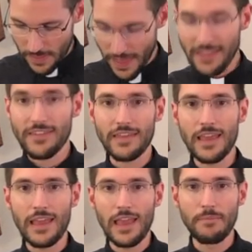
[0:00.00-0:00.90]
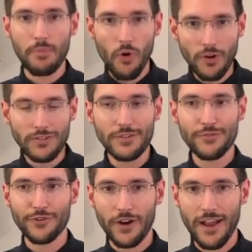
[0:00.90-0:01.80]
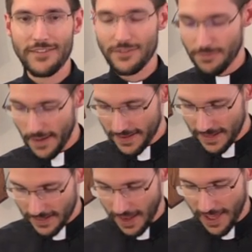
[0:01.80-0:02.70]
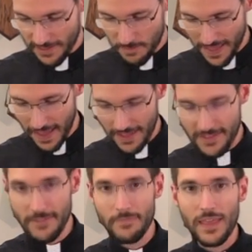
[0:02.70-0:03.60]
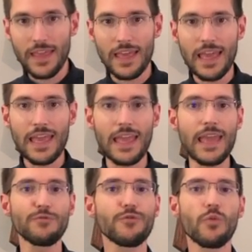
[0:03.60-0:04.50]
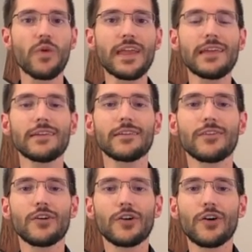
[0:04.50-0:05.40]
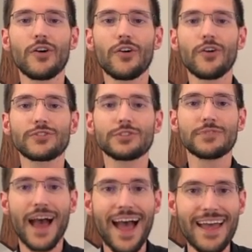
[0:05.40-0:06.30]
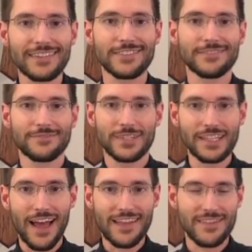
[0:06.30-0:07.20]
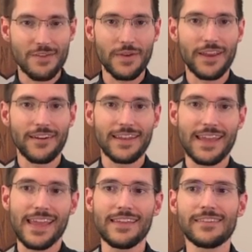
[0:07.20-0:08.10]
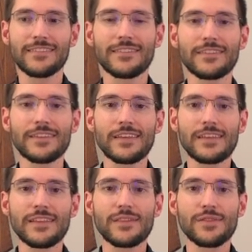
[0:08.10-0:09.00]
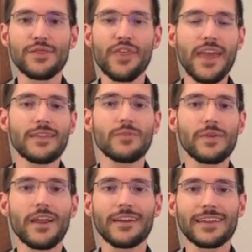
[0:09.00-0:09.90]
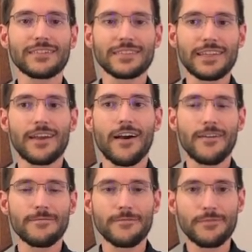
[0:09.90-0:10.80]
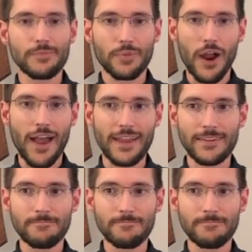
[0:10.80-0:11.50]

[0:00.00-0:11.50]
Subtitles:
that's important for us to recognize, because if we do not realize that we are in need, then we are guilty of pride.